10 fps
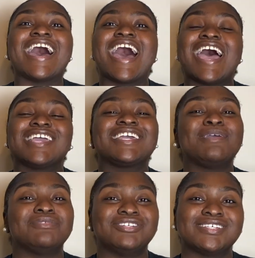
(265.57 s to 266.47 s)
I
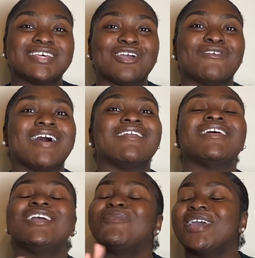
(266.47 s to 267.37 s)
keep the Just Egg around. Now
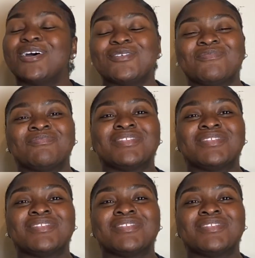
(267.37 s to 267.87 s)
hear me out.